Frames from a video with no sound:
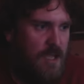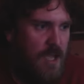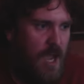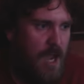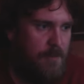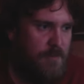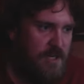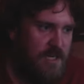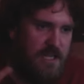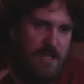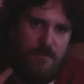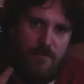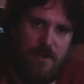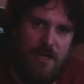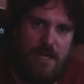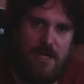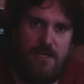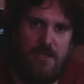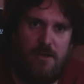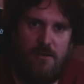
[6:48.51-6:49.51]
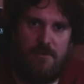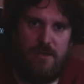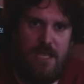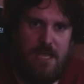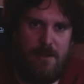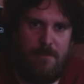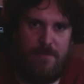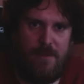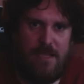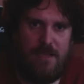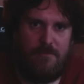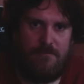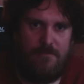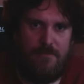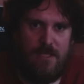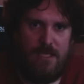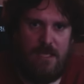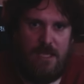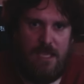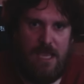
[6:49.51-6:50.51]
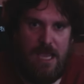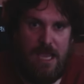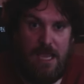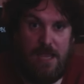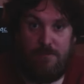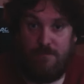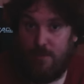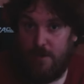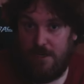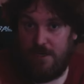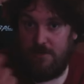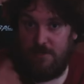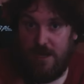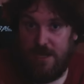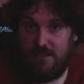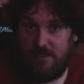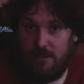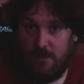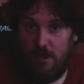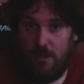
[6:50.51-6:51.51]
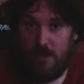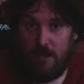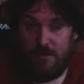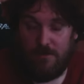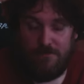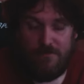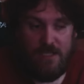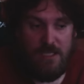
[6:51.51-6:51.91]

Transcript: I'm gonna get ready to go camping and bring you guys along.